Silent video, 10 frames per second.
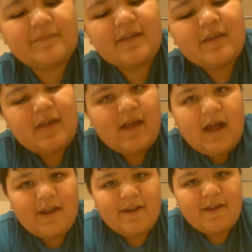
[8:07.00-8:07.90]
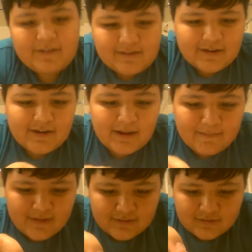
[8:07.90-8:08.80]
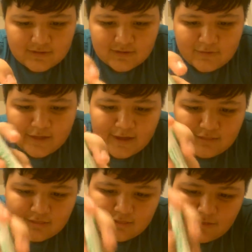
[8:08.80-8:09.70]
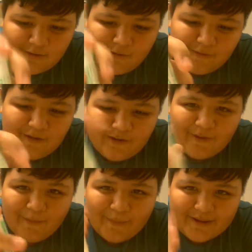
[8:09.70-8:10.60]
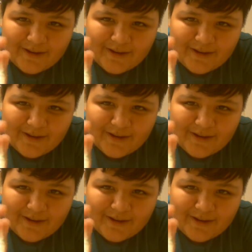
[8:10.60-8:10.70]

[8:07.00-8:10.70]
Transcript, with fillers: I did not meant to do that, so, oh my god.